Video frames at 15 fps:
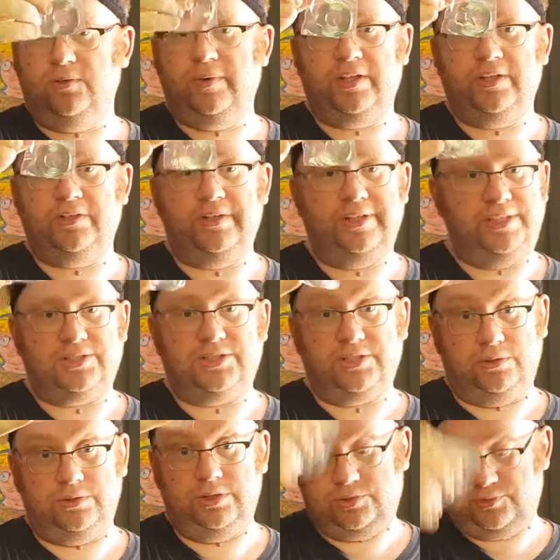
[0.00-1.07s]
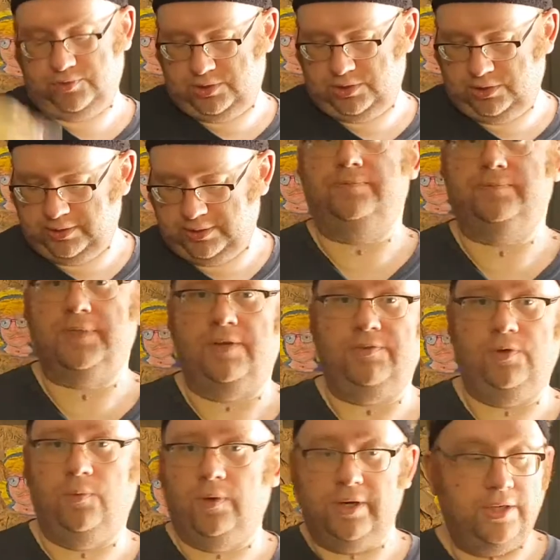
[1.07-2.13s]
well and good, it's still useful solder. If
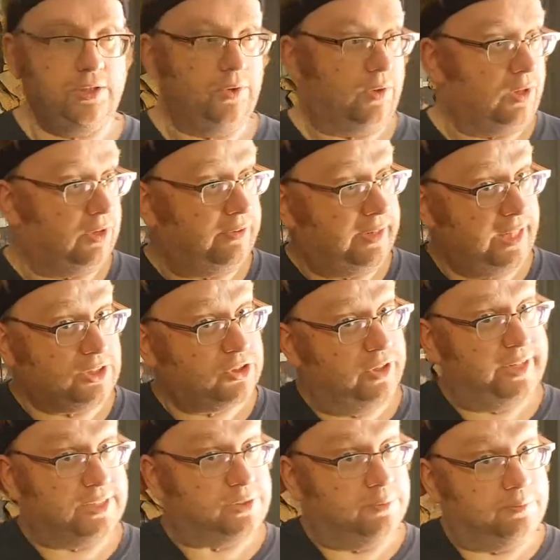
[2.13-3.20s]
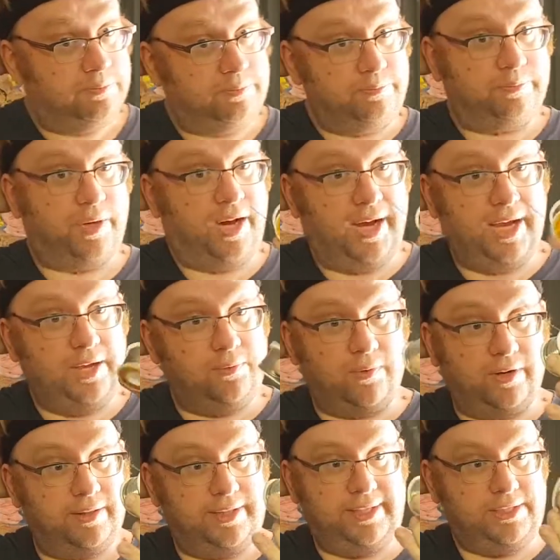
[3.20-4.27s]
you want to do a lot of electronics, buy
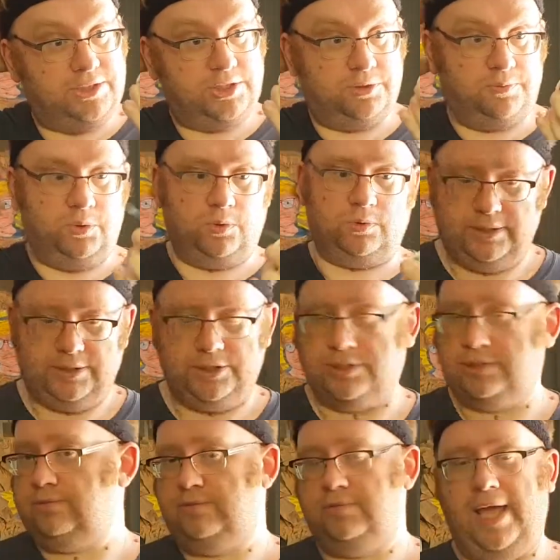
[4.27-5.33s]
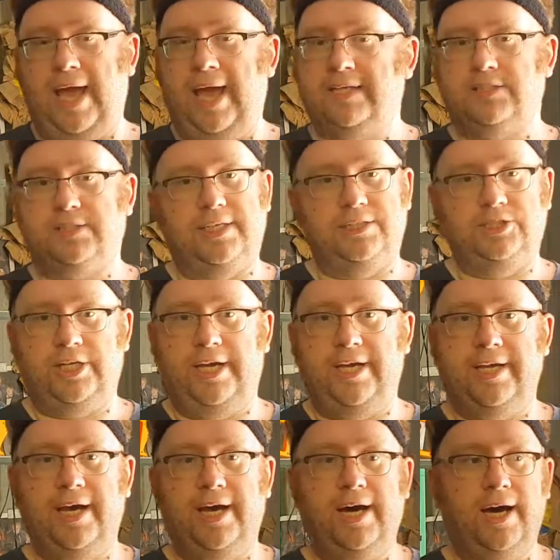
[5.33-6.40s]
one of these spools. Just ask at
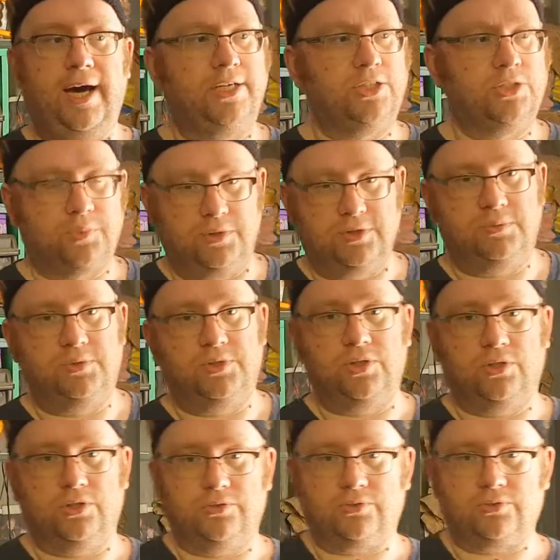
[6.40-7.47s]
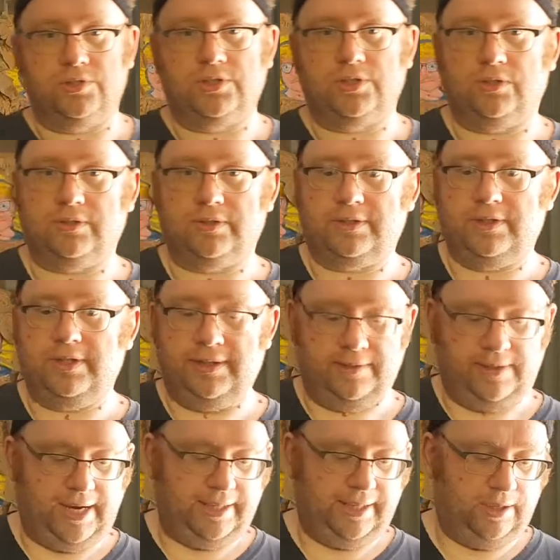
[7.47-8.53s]
JCar, I just want some solder for a soldering thing,
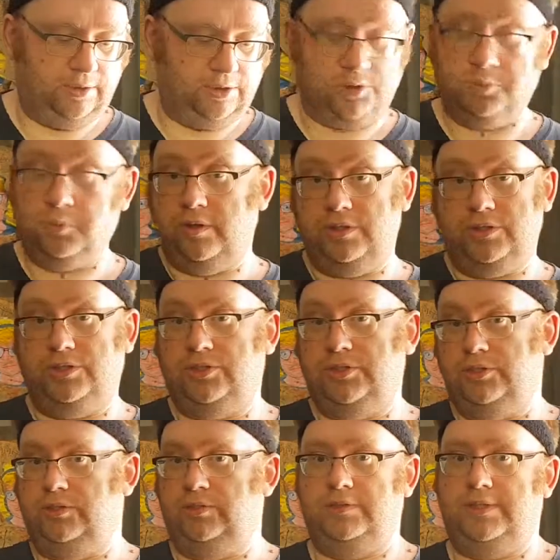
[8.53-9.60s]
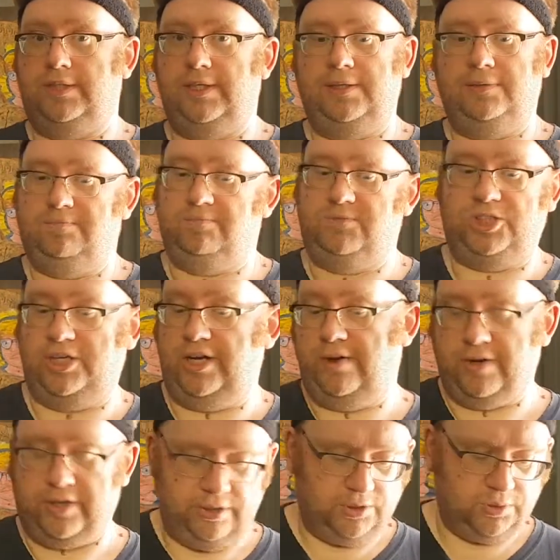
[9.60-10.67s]
and I'll just point you to the
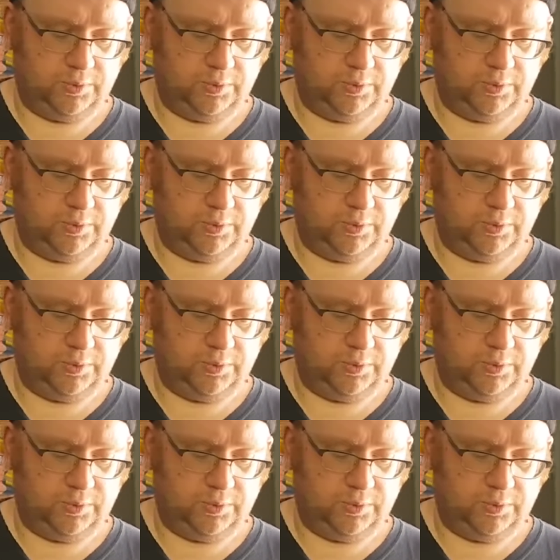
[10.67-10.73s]
generic use